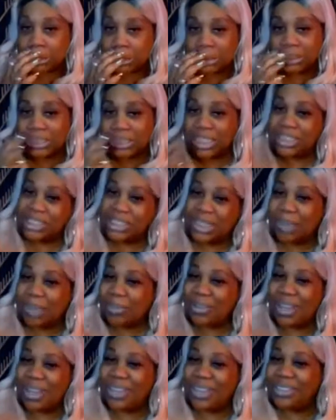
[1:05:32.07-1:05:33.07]
So she'll say,
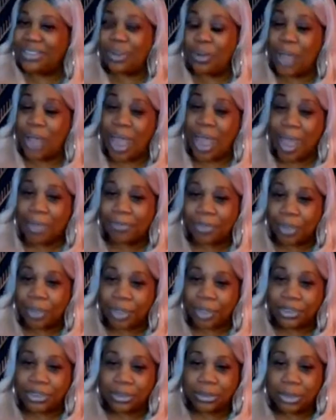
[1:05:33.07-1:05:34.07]
well, let's go have
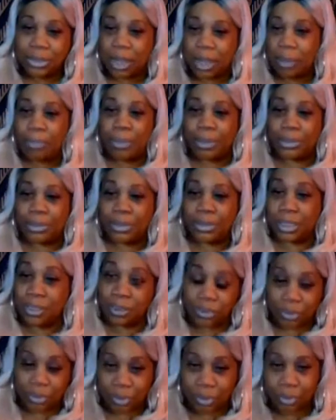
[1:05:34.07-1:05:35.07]
lunch or something like dinner,
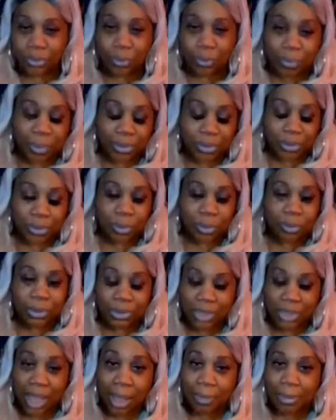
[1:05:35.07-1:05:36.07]
depending on what
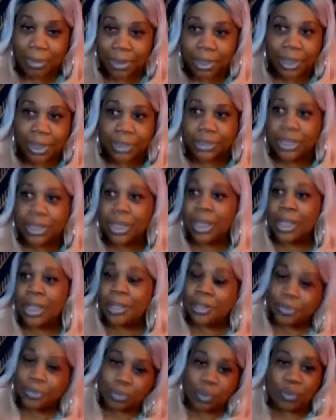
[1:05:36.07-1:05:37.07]
time it is,
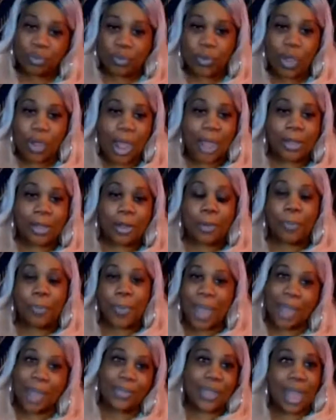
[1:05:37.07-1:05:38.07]
before I go
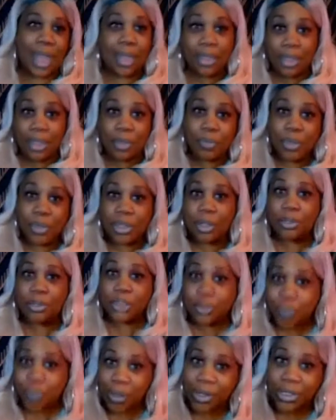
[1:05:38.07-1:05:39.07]
back. Now here we go
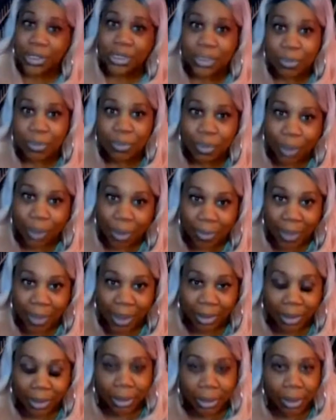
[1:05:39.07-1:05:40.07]
spending some more money.
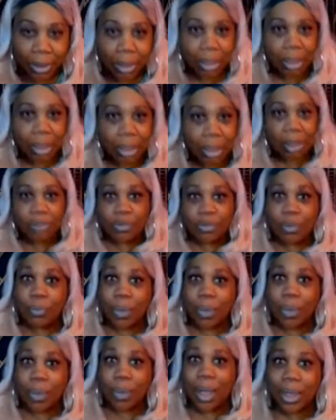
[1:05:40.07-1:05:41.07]
For
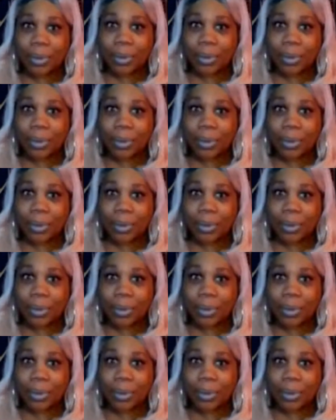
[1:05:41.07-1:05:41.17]
what?